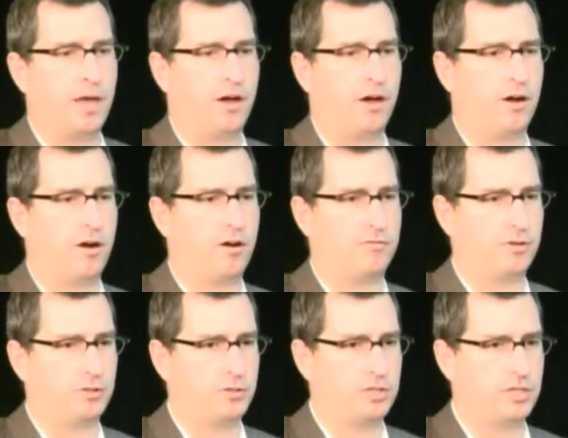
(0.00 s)
our
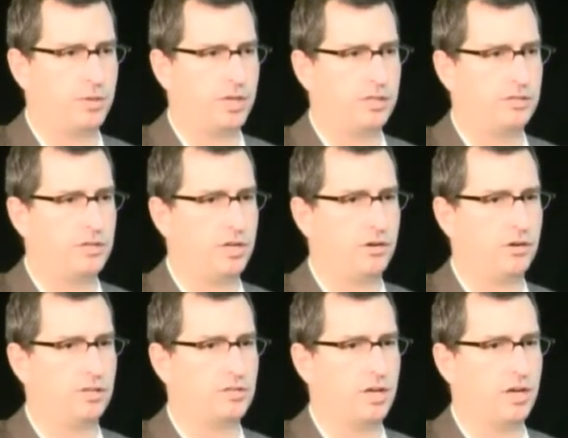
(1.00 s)
first recipient this year
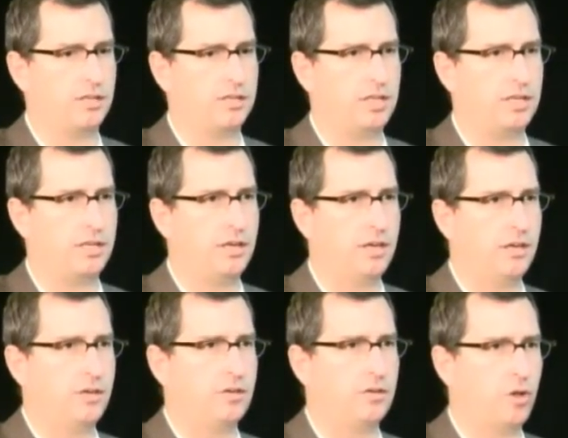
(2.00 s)
is the
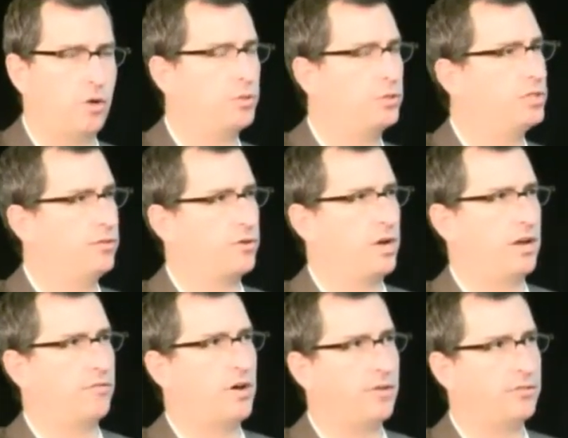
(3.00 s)
Global Chief
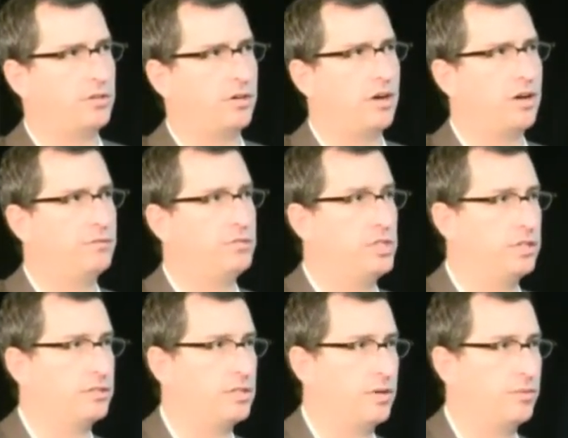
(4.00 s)
Creative Officer of
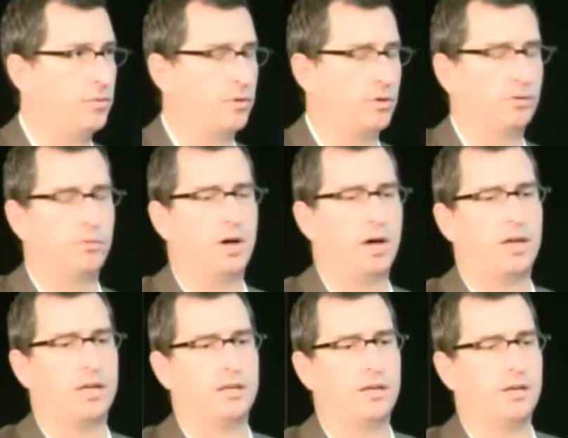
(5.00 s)
GSW
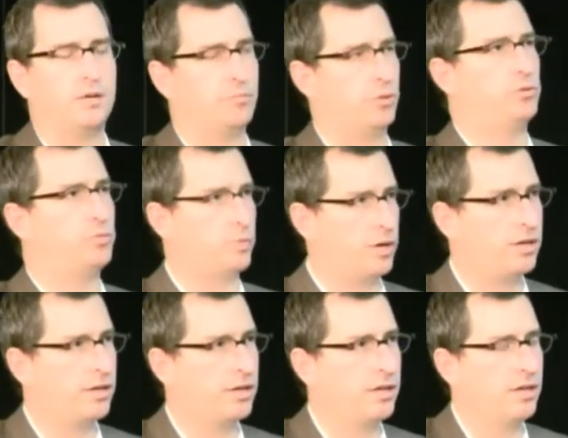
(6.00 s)
Worldwide, Bruce
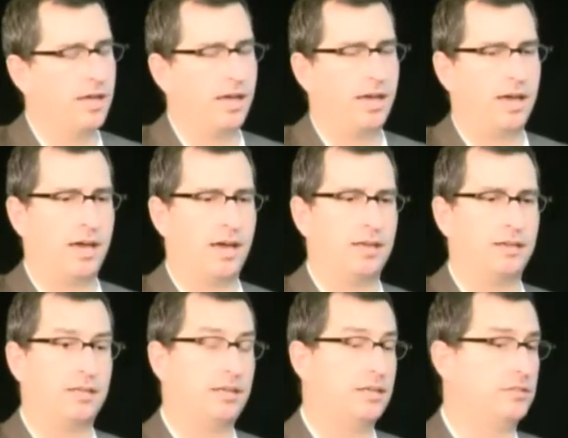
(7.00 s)
Rook. And
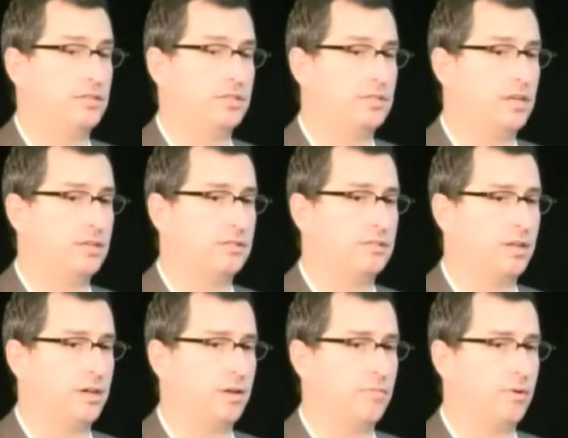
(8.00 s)
he has just done
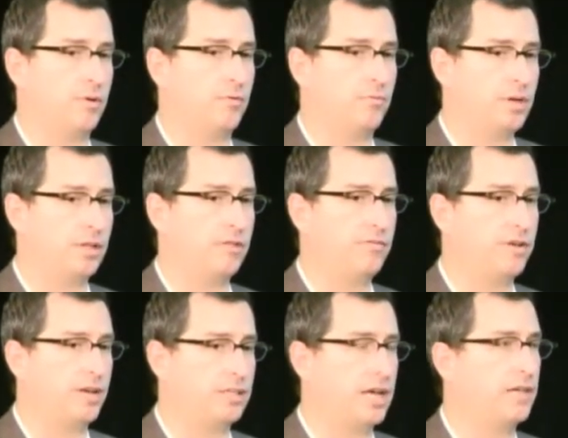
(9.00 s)
some really
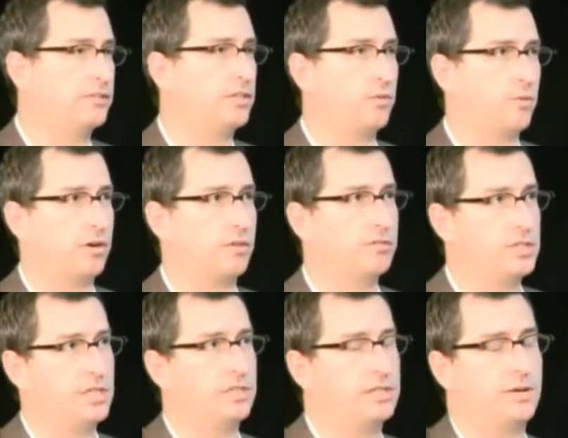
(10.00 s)
fantastic work for
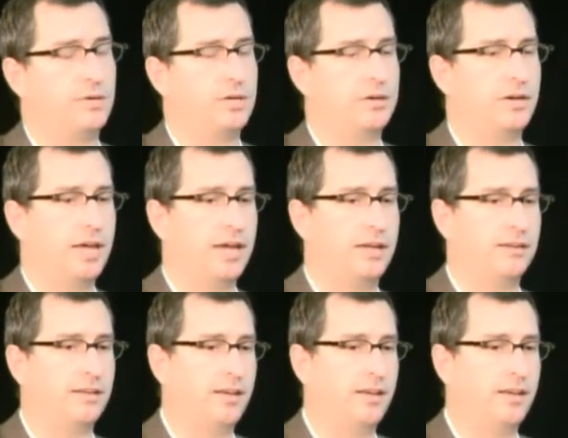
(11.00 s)
GSW, and